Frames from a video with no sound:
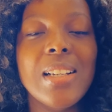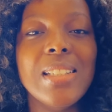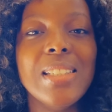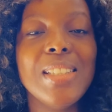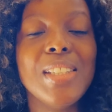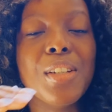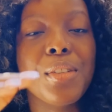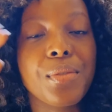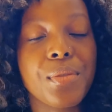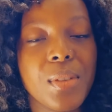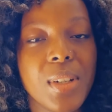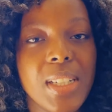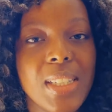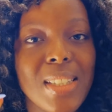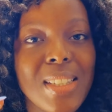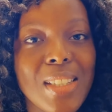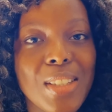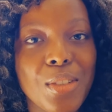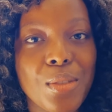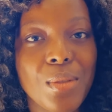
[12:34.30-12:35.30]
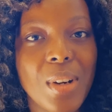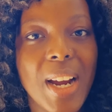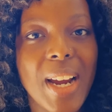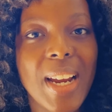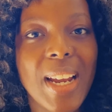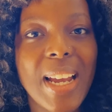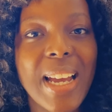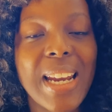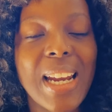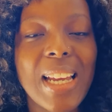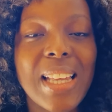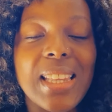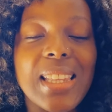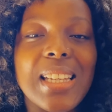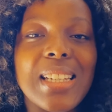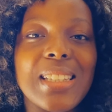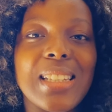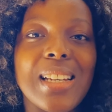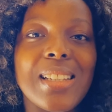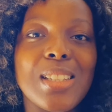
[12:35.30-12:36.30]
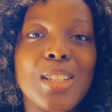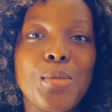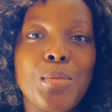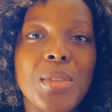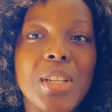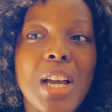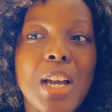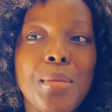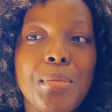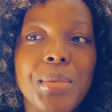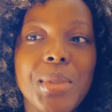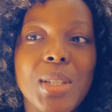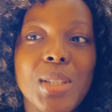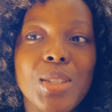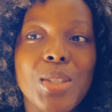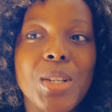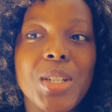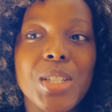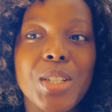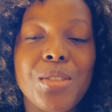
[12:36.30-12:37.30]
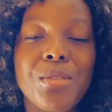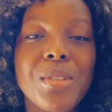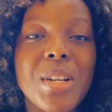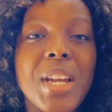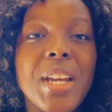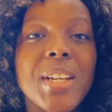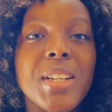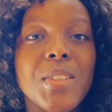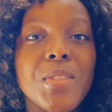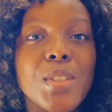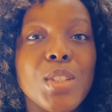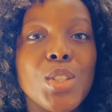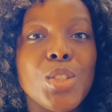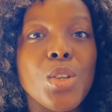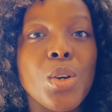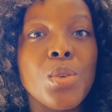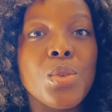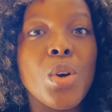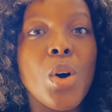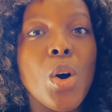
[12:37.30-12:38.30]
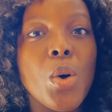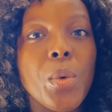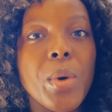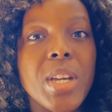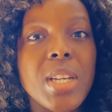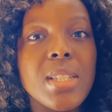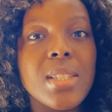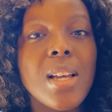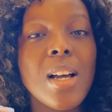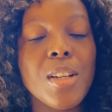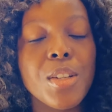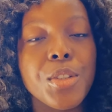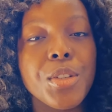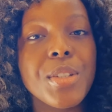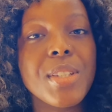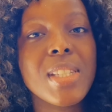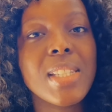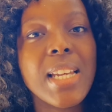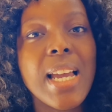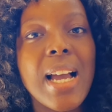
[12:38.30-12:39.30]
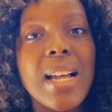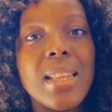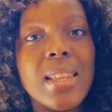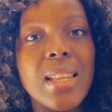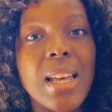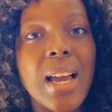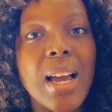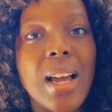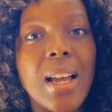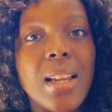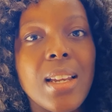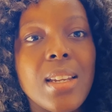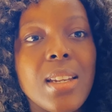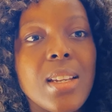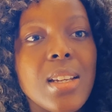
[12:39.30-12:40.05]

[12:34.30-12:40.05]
different, right? And I think that sometimes certain creatives don't always understand that